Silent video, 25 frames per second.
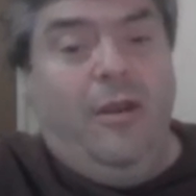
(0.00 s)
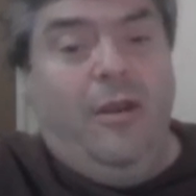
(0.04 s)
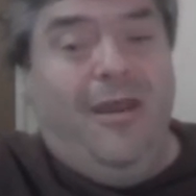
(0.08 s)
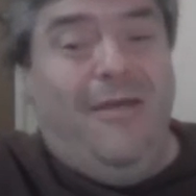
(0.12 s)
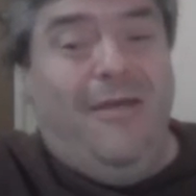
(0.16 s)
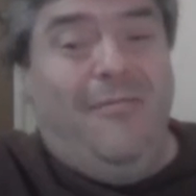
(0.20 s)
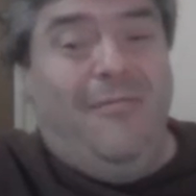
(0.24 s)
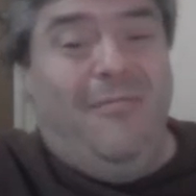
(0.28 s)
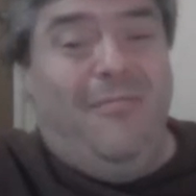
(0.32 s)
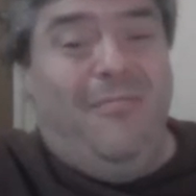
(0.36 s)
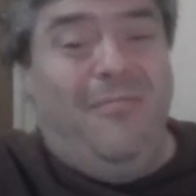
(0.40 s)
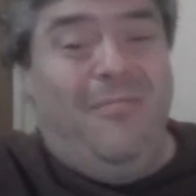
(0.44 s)

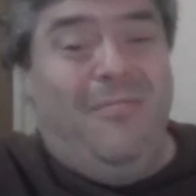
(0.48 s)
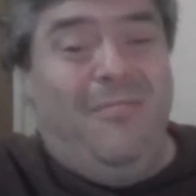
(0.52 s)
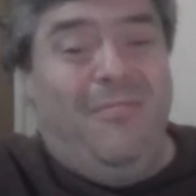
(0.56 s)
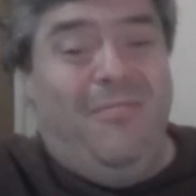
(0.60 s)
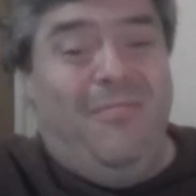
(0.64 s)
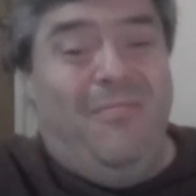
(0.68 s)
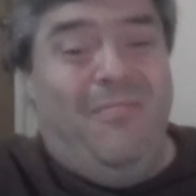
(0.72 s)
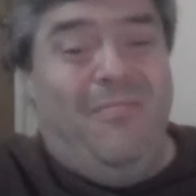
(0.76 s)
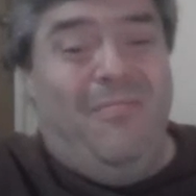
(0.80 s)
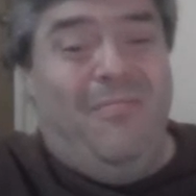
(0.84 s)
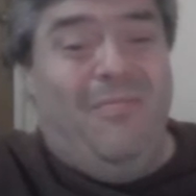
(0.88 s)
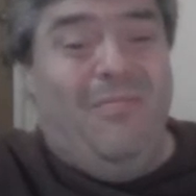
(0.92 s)
I
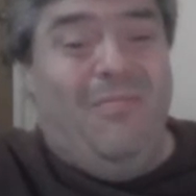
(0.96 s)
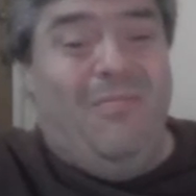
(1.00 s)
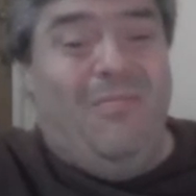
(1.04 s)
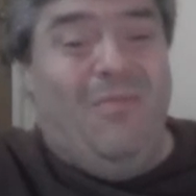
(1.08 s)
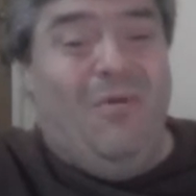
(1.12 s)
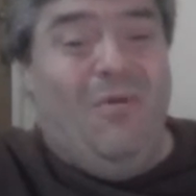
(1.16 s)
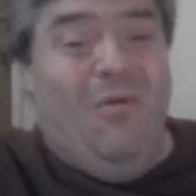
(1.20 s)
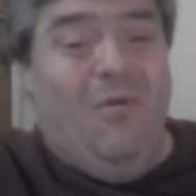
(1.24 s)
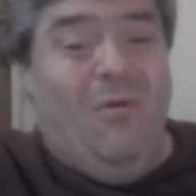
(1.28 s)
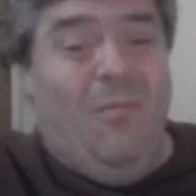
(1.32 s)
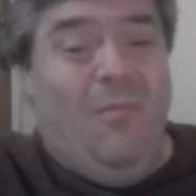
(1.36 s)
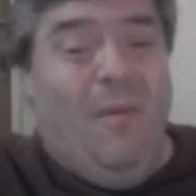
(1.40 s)

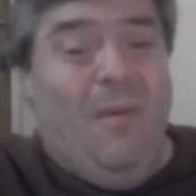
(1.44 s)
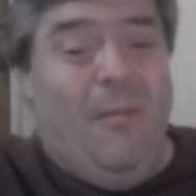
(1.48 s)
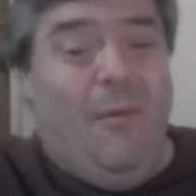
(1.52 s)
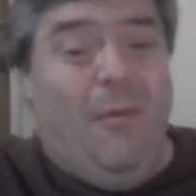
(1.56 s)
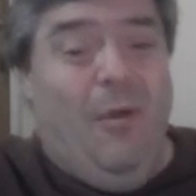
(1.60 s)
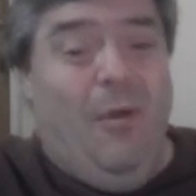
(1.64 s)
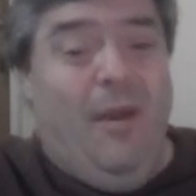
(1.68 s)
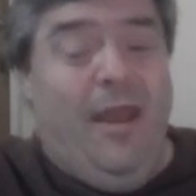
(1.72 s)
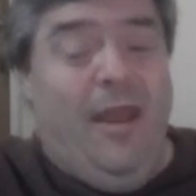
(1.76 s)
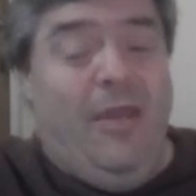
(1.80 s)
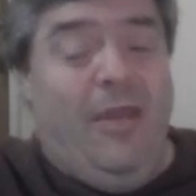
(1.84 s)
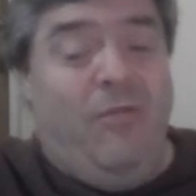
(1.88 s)
could have meant a
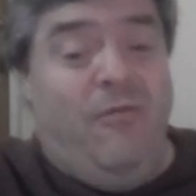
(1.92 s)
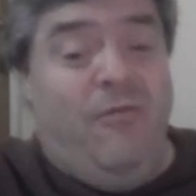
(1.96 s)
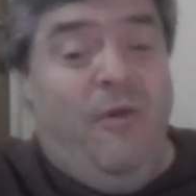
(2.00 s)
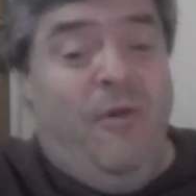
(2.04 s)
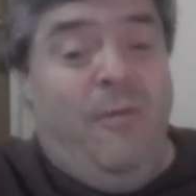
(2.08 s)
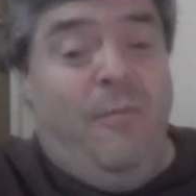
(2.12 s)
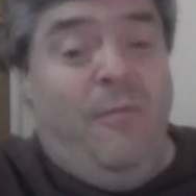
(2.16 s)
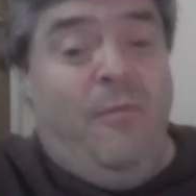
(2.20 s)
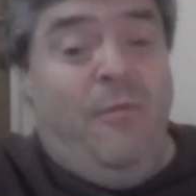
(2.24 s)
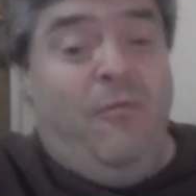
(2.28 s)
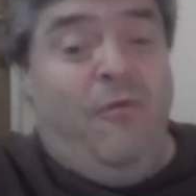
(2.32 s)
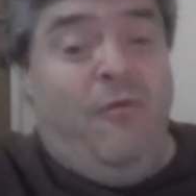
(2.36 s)

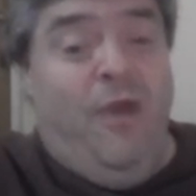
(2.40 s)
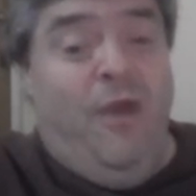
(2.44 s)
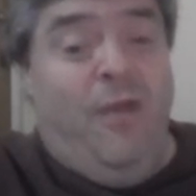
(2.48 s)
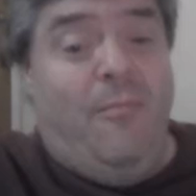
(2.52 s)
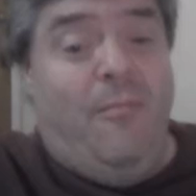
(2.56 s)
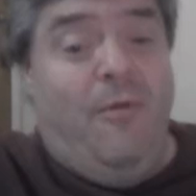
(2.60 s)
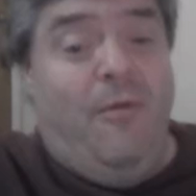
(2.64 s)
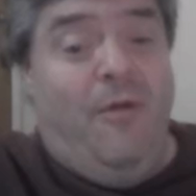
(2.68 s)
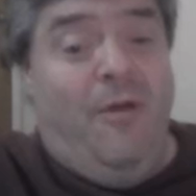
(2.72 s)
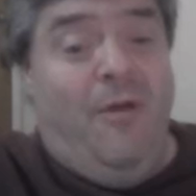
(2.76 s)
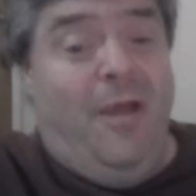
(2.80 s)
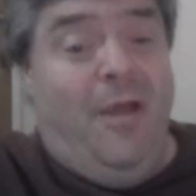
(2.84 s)
later train,
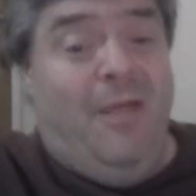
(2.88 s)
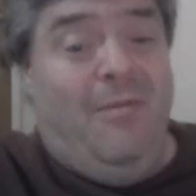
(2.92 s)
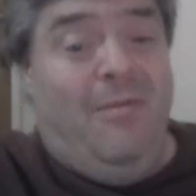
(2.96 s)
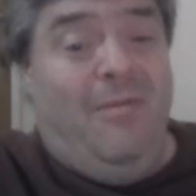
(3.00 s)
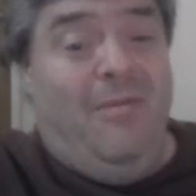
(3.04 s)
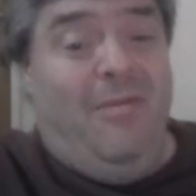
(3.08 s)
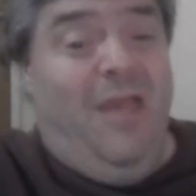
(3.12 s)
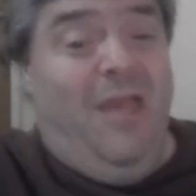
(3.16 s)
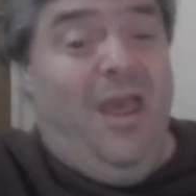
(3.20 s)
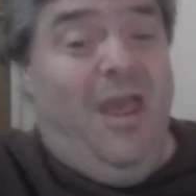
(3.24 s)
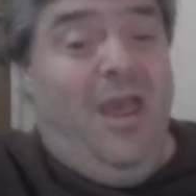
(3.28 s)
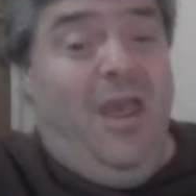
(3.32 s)

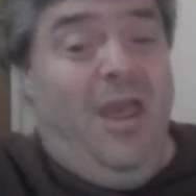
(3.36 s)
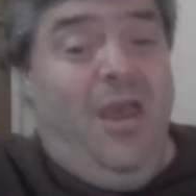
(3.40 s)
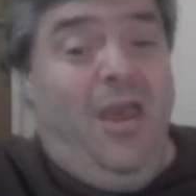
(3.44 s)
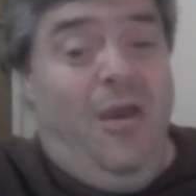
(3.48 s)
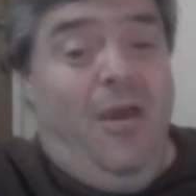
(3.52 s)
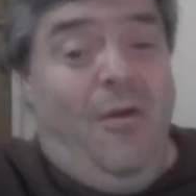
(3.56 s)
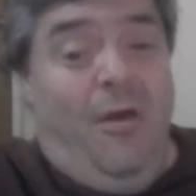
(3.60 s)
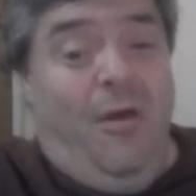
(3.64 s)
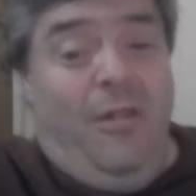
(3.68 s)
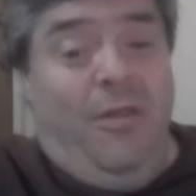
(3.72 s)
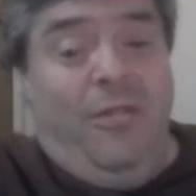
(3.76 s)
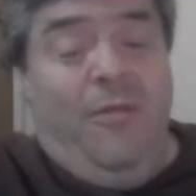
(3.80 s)

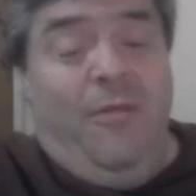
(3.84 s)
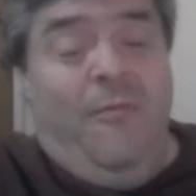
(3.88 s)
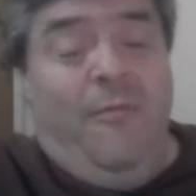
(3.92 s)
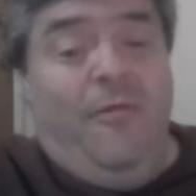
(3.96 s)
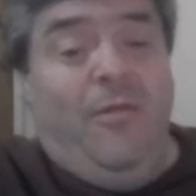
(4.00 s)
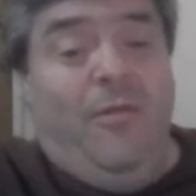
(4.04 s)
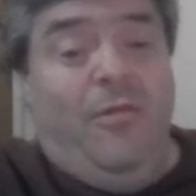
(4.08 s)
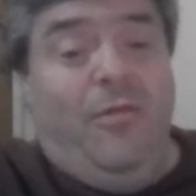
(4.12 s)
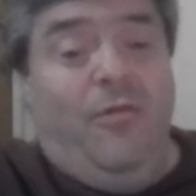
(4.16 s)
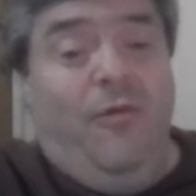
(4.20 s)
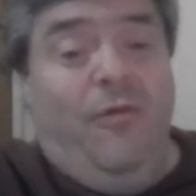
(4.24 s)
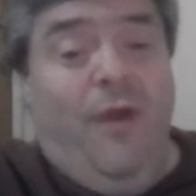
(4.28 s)
but some of
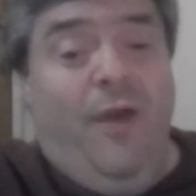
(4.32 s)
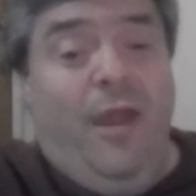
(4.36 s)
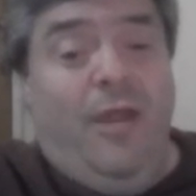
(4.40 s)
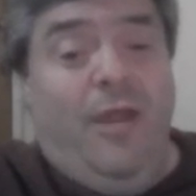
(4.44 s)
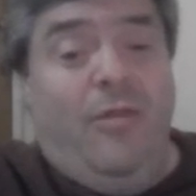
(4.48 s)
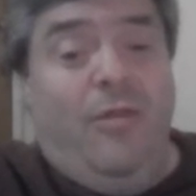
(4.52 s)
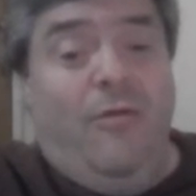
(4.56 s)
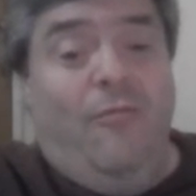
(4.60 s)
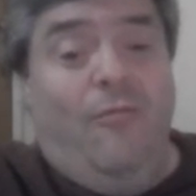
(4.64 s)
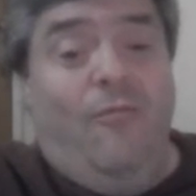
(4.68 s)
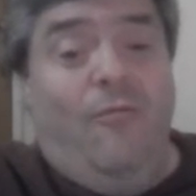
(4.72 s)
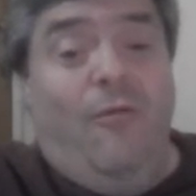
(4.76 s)
his
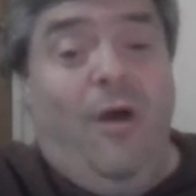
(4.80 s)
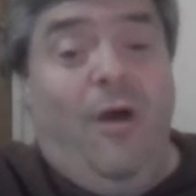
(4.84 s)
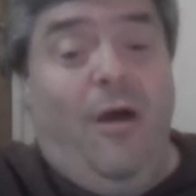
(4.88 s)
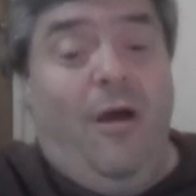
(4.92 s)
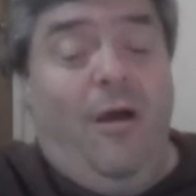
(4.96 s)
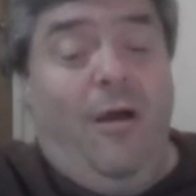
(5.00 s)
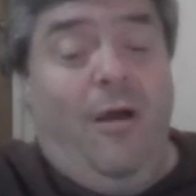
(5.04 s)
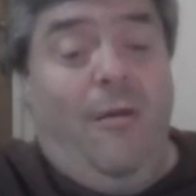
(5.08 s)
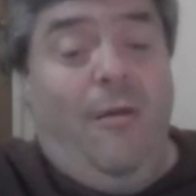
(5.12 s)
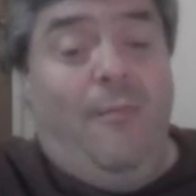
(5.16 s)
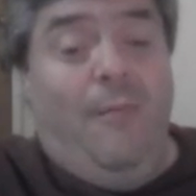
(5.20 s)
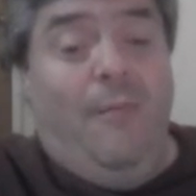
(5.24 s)
trains
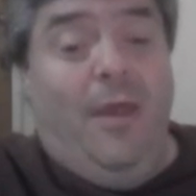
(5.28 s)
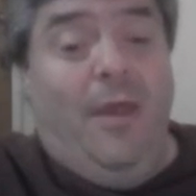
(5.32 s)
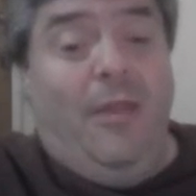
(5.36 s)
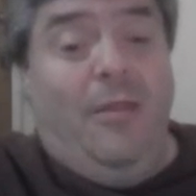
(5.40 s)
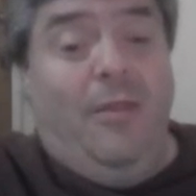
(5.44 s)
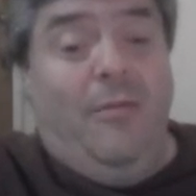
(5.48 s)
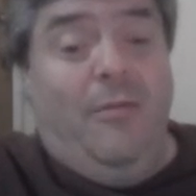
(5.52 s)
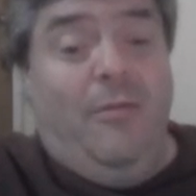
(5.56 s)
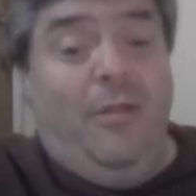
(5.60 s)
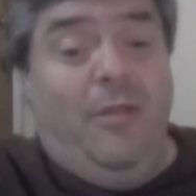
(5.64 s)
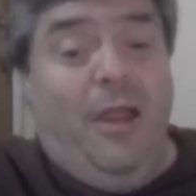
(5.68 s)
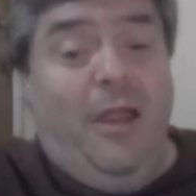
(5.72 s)
are
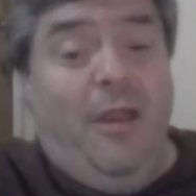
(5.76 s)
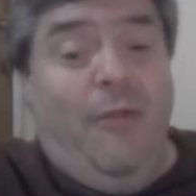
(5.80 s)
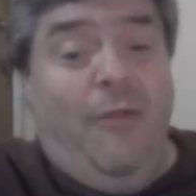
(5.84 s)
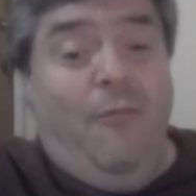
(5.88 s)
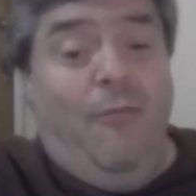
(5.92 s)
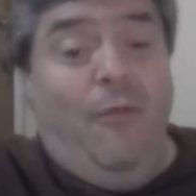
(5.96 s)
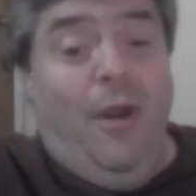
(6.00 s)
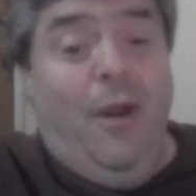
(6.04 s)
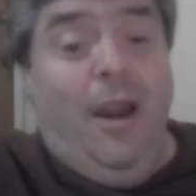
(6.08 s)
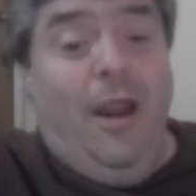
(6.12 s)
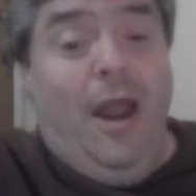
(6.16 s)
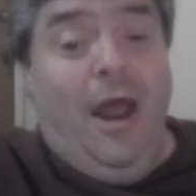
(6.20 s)
basically like
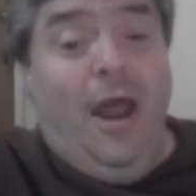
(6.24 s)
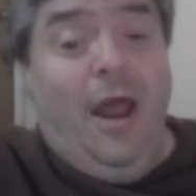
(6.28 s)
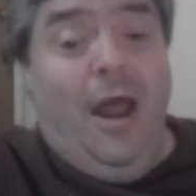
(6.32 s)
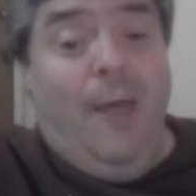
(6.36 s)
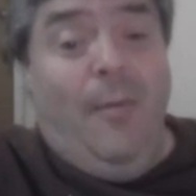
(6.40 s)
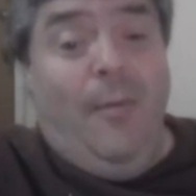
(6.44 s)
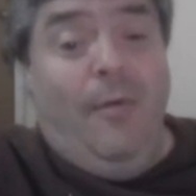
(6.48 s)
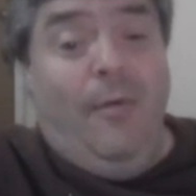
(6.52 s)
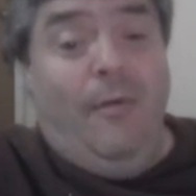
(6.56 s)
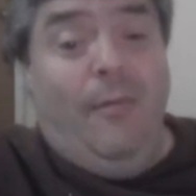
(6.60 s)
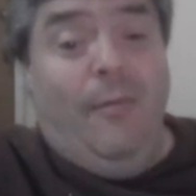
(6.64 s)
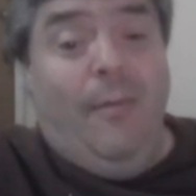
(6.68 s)

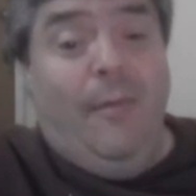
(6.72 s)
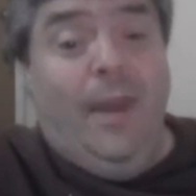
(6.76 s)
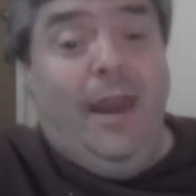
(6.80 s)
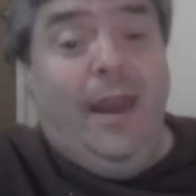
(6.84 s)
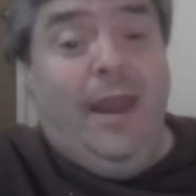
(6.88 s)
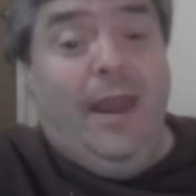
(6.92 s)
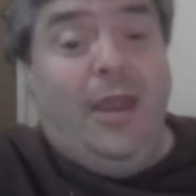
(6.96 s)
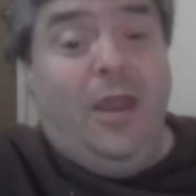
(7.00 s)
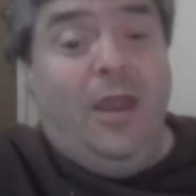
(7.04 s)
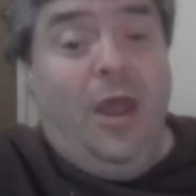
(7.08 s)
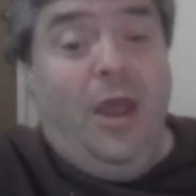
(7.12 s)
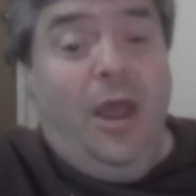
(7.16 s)
unreliable at a
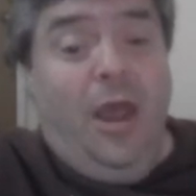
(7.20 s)
minute.